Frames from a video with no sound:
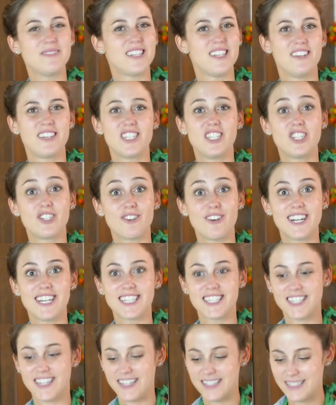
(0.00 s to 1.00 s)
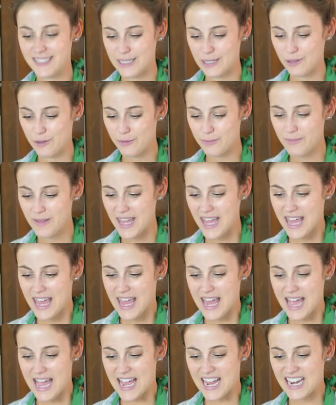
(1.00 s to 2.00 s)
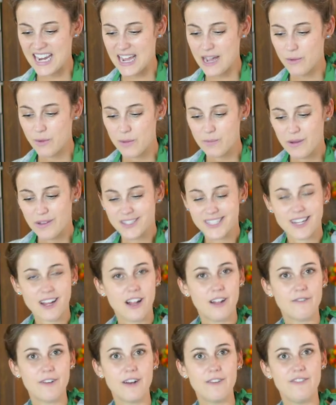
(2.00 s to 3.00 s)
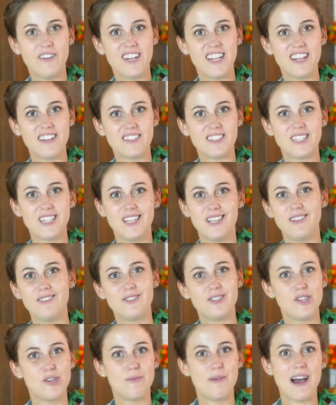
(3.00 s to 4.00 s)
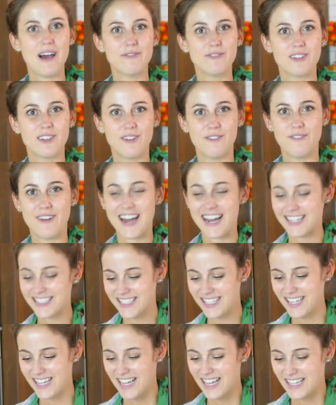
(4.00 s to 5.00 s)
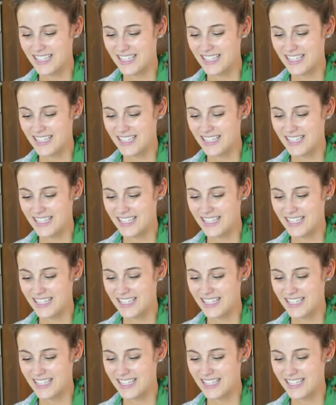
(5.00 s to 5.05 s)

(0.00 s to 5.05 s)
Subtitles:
so you can join us on Zoom. And we post all of our videos to YouTube after the fact.